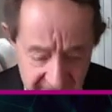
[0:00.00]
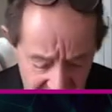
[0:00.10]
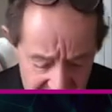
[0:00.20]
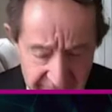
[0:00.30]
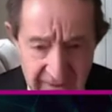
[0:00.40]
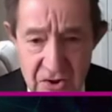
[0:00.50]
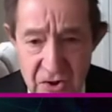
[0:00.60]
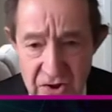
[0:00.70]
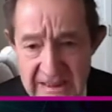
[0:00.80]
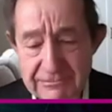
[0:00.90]
during
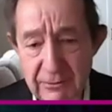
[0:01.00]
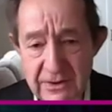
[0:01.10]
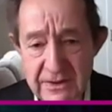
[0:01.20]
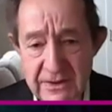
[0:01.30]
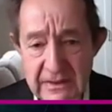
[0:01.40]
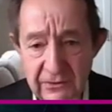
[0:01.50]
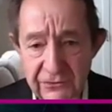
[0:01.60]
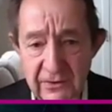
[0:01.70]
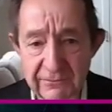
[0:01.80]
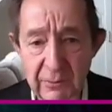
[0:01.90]
COVID, desperate to
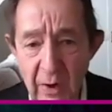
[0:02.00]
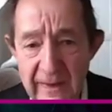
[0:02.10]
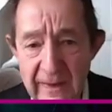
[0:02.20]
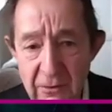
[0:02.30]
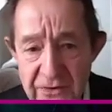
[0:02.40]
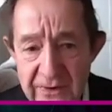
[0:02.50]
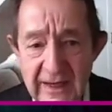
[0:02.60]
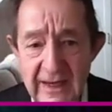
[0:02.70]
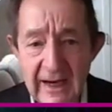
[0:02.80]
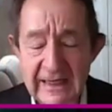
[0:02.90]
teach their students. But why are they
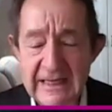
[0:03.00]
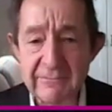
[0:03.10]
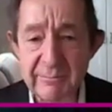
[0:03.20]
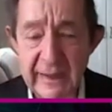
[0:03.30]
not doing an